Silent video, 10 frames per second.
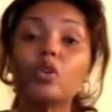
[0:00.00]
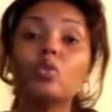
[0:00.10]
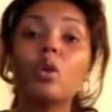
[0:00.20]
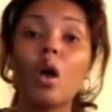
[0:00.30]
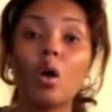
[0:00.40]

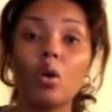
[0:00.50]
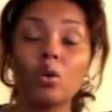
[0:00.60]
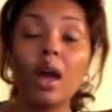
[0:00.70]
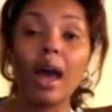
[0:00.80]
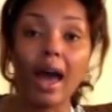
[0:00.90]
who
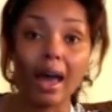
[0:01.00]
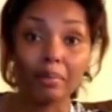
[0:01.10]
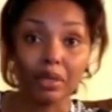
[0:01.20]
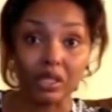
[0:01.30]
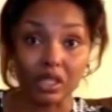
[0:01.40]
hold
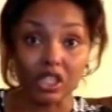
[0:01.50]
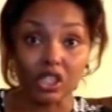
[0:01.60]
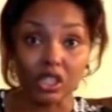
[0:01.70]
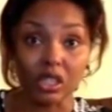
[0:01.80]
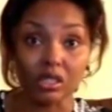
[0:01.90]
high
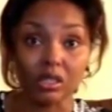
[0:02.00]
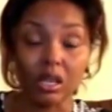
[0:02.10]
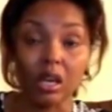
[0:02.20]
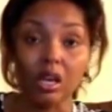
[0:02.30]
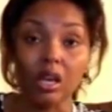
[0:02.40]
positions,